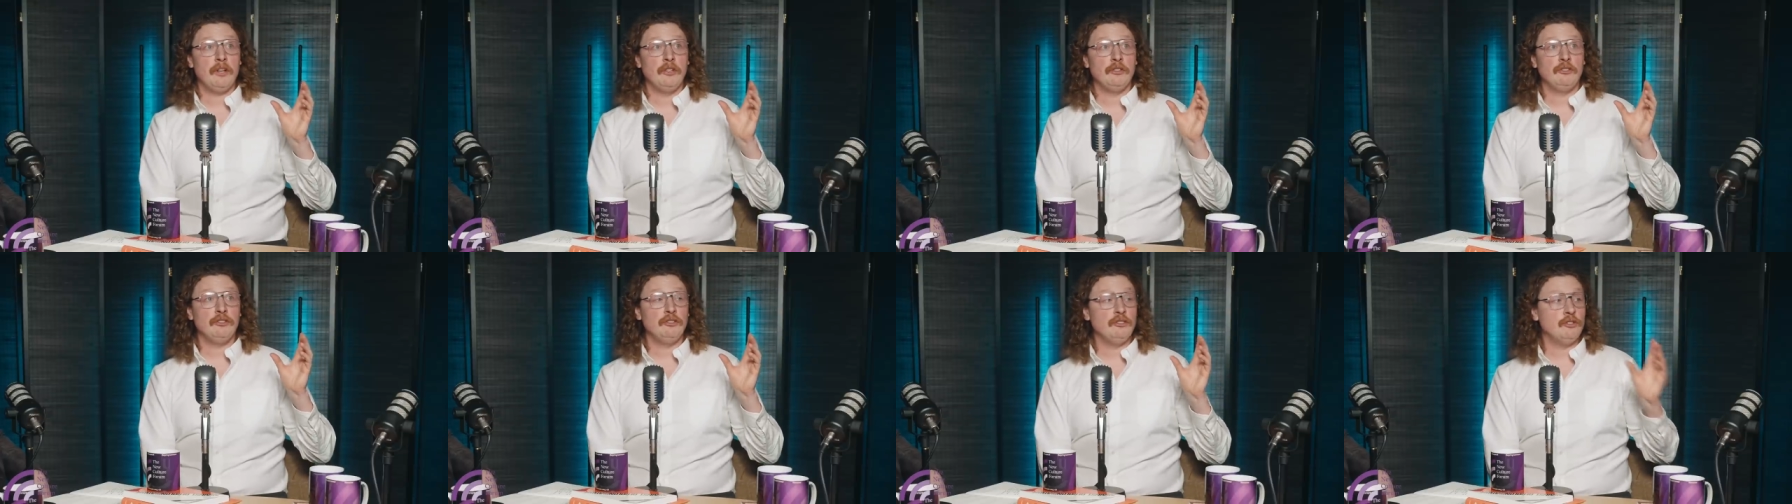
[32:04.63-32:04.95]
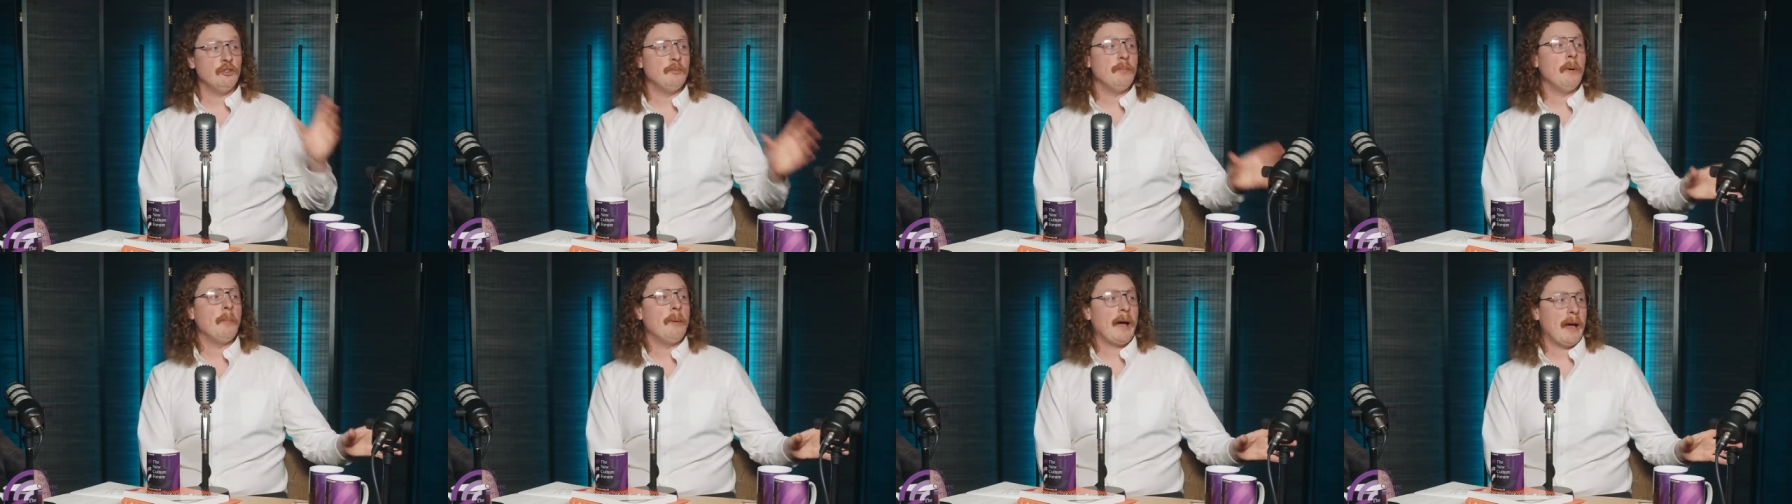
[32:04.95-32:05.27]

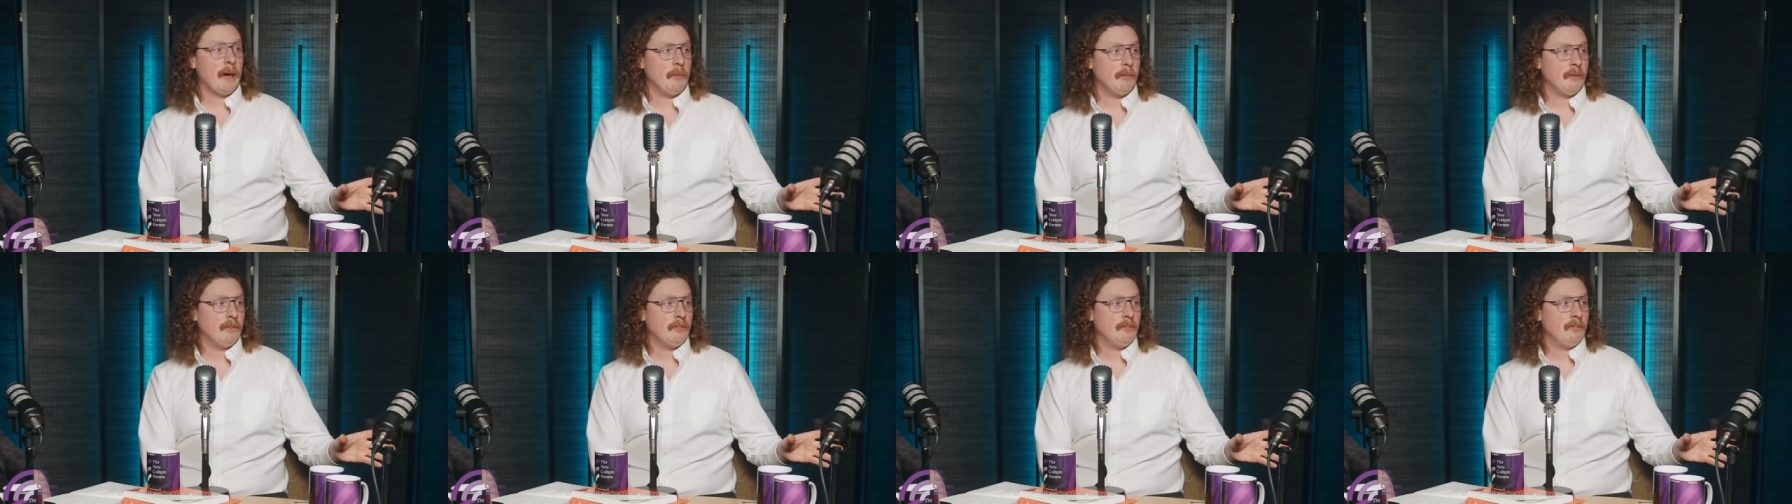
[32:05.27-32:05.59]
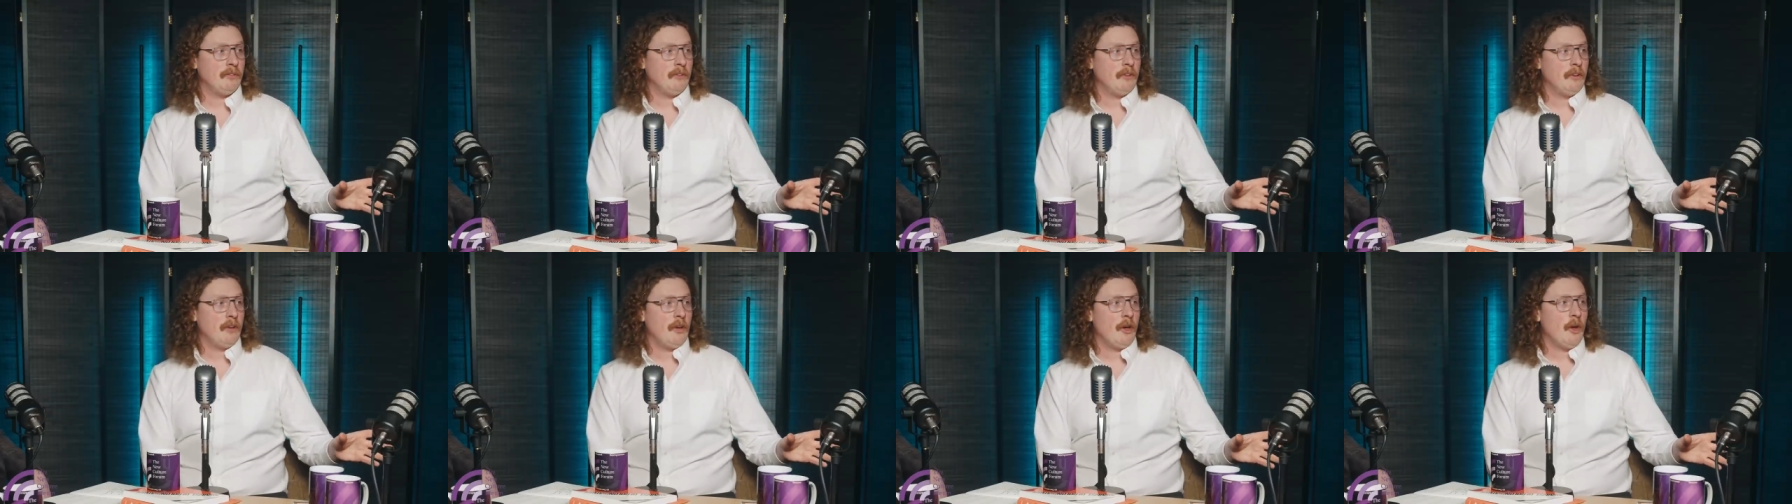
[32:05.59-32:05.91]

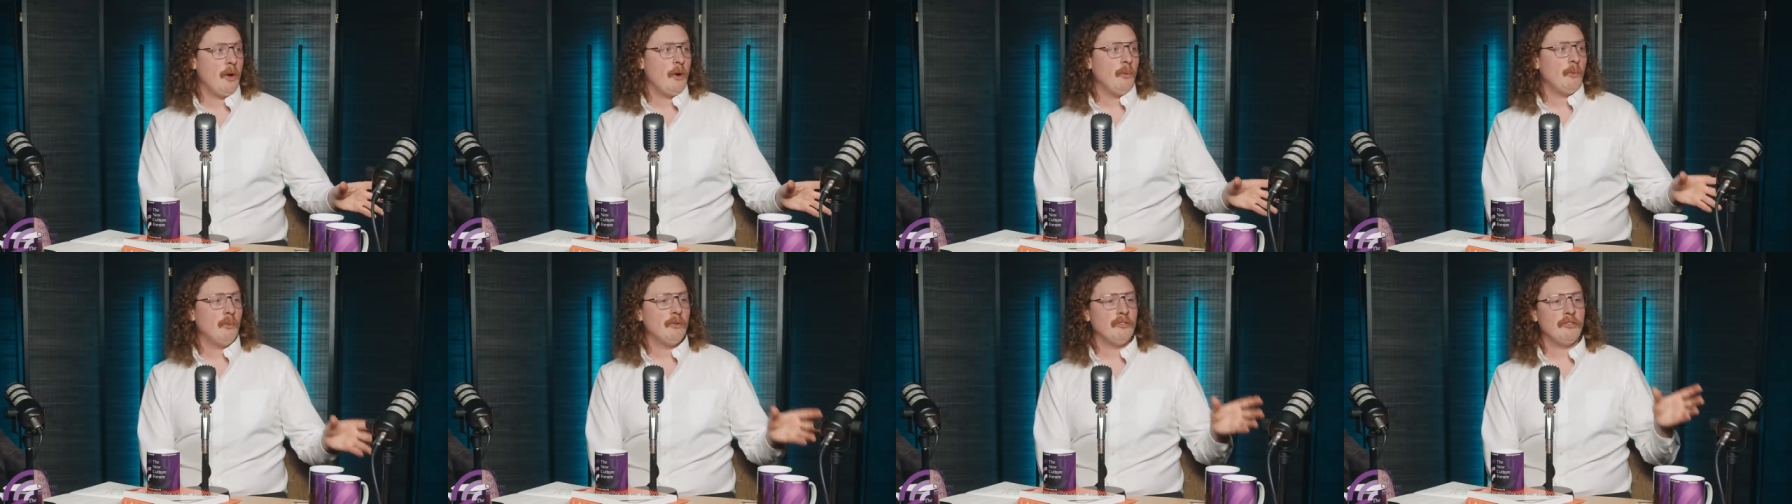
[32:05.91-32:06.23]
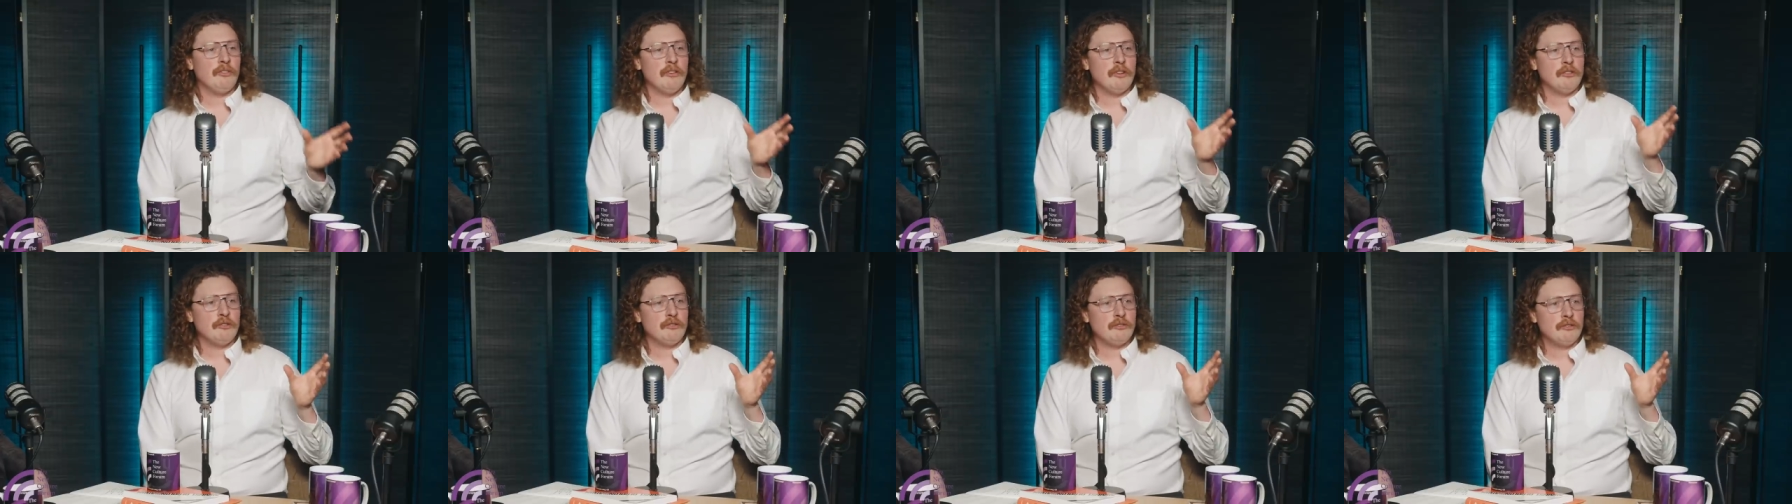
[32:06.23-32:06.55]
superpowers was
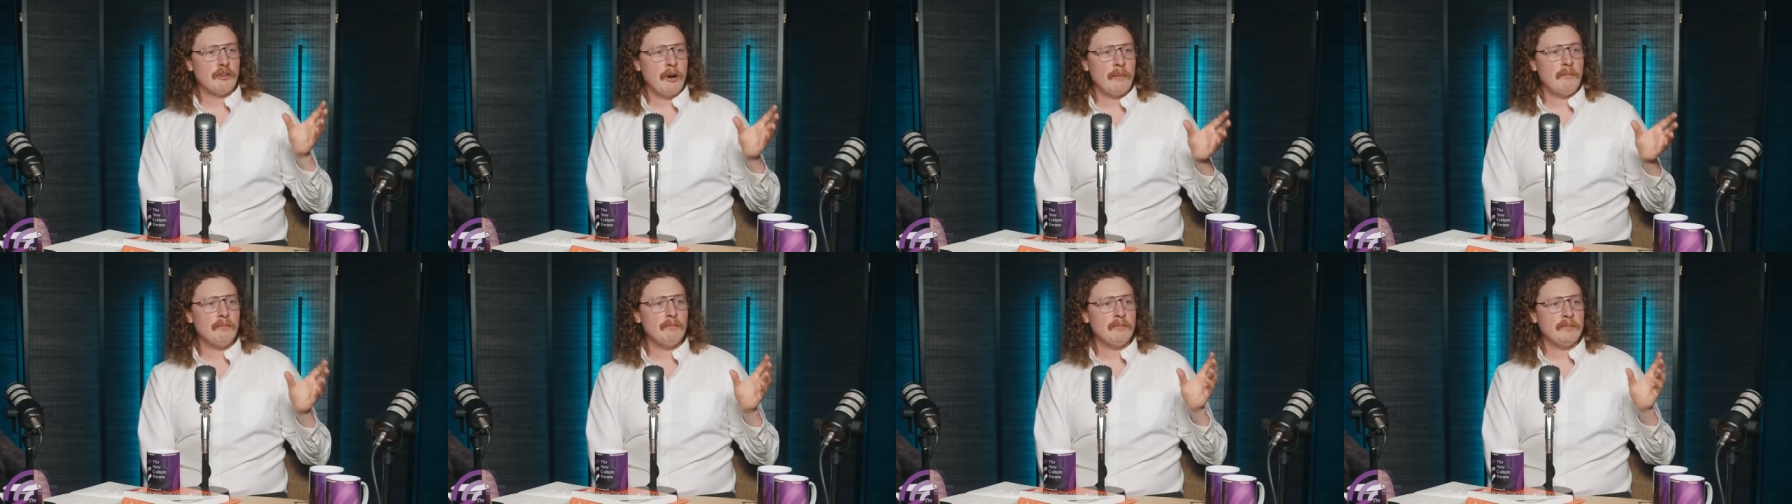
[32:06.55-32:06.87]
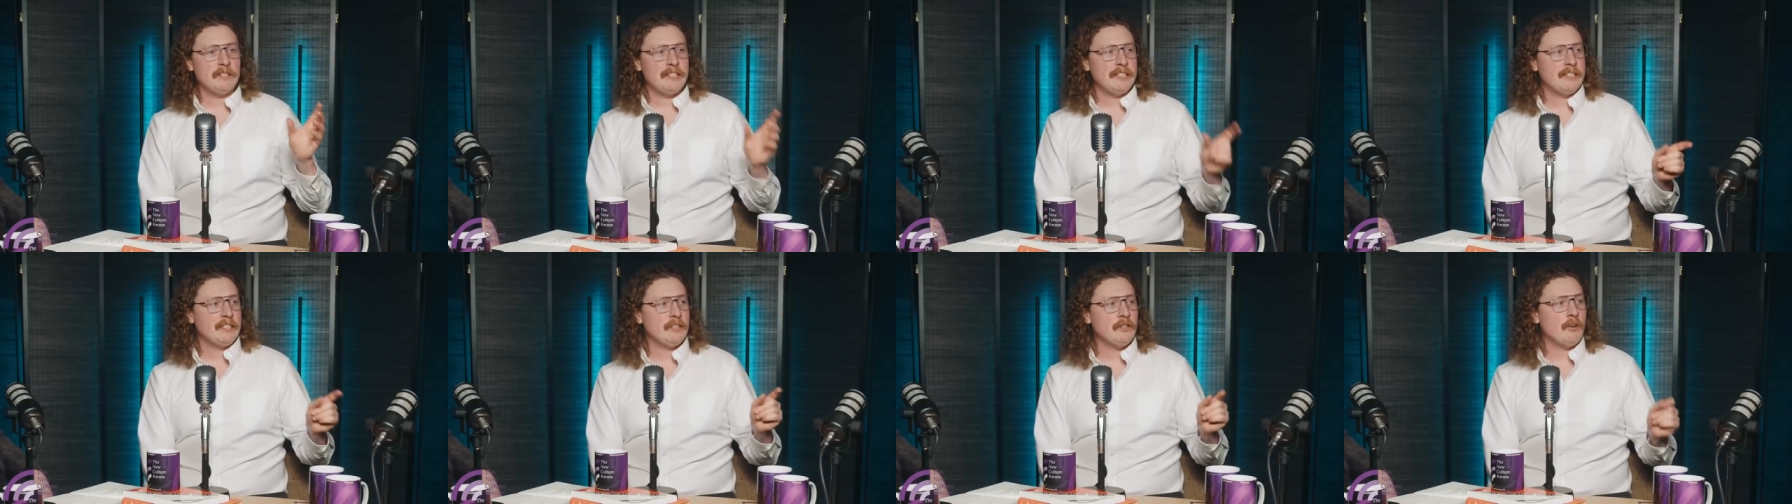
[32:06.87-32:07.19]
that
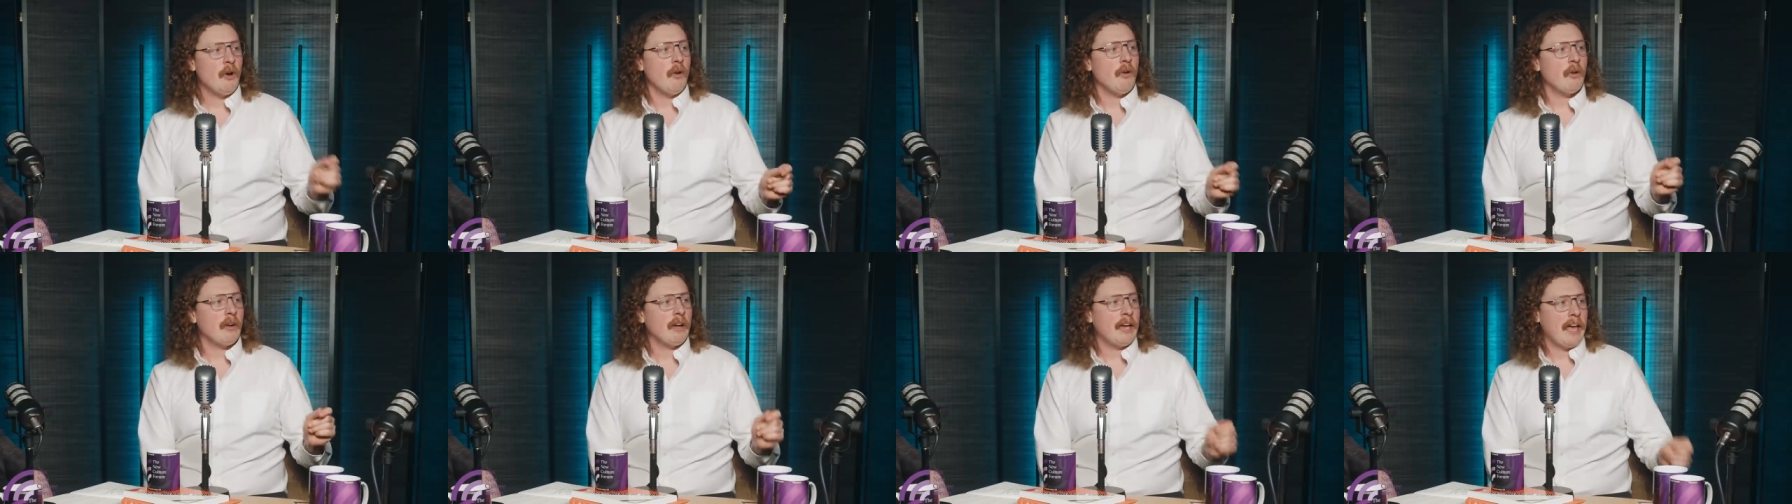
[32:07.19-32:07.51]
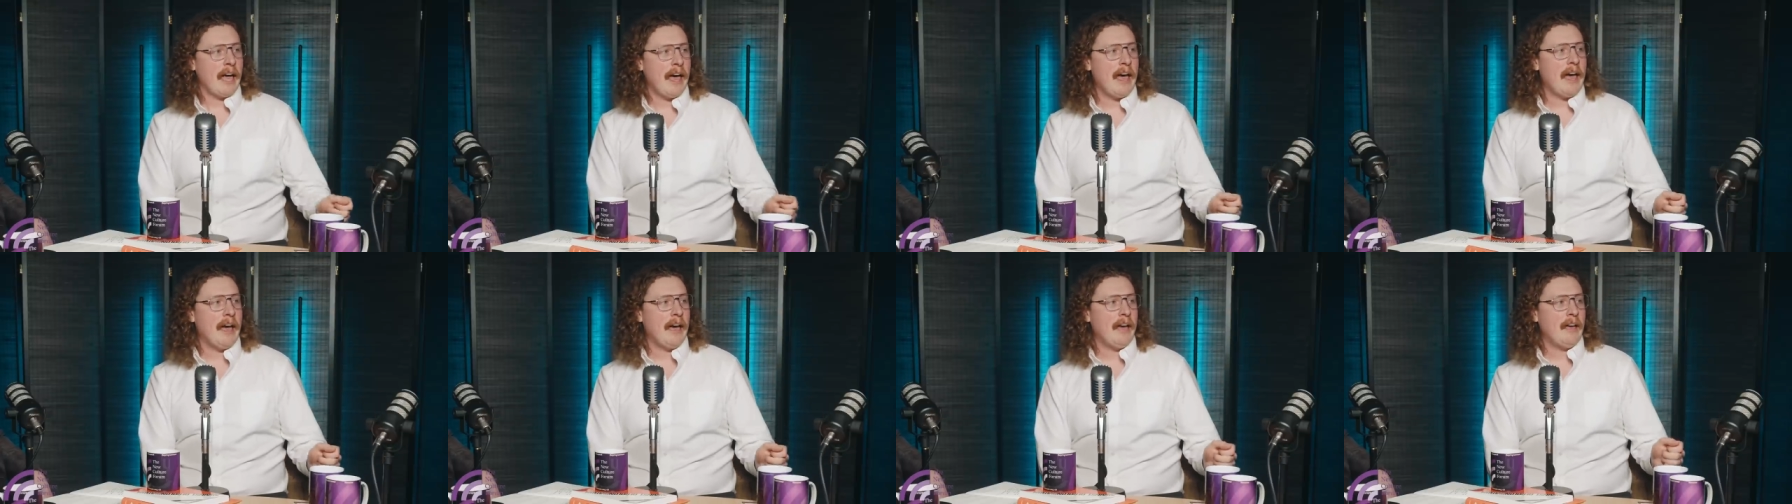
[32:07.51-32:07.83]
Trump did not
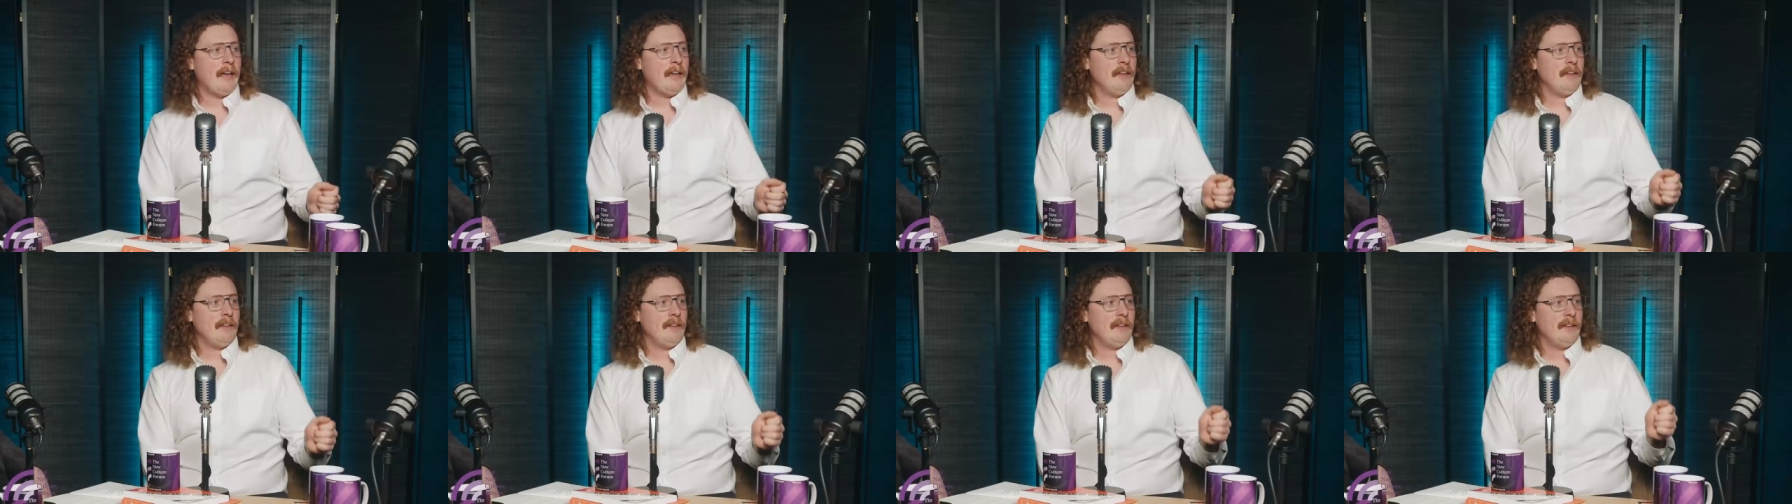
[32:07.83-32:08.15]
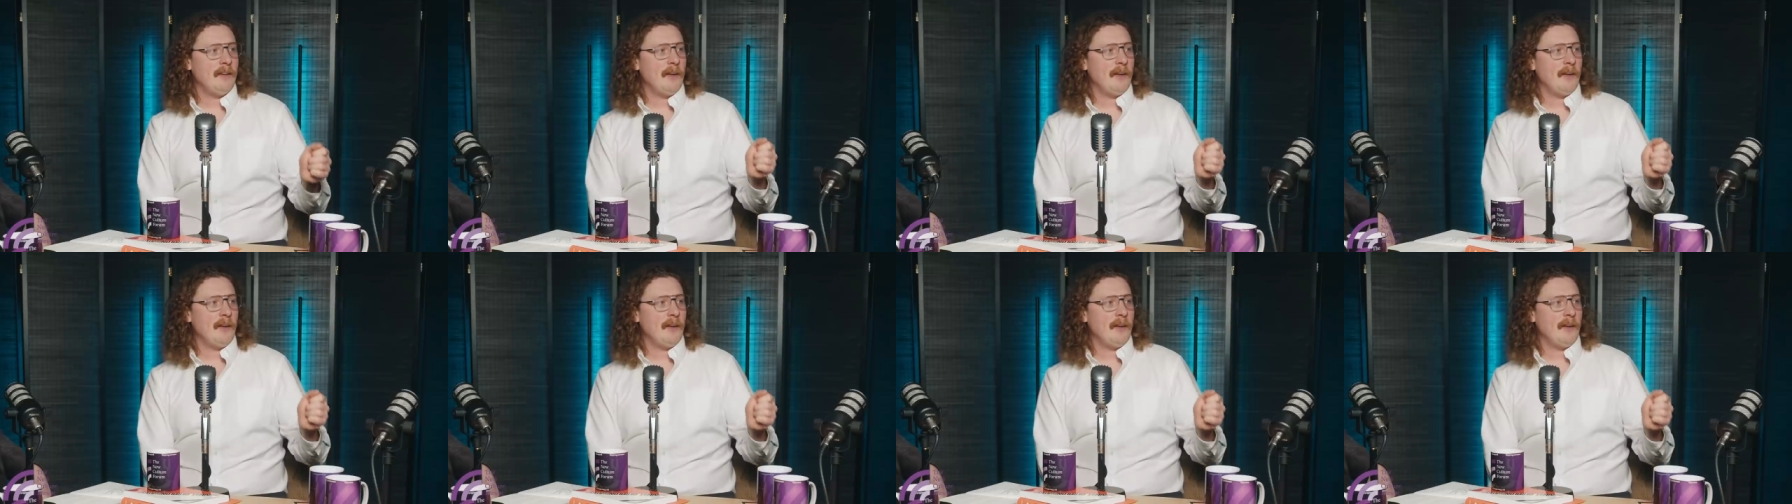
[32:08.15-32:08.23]
care